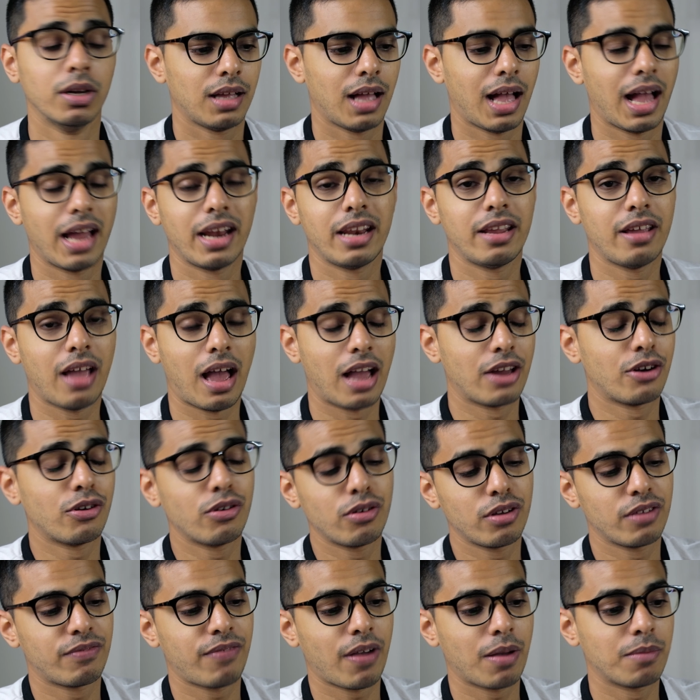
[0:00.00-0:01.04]
and I don't
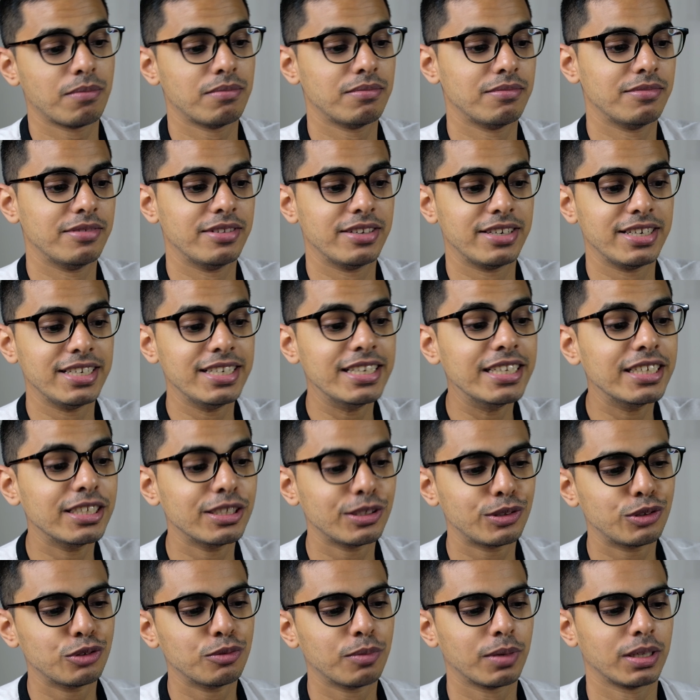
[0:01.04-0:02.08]
know if I'm
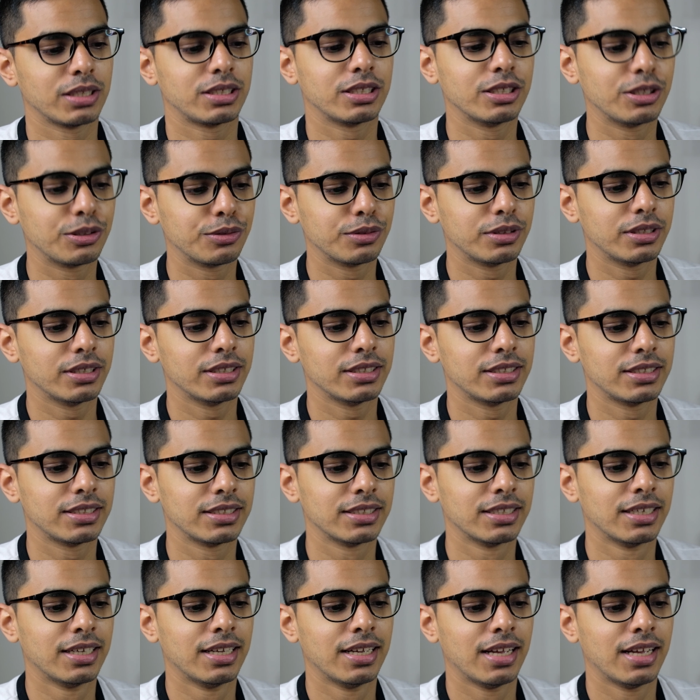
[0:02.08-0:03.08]
reading too much into this,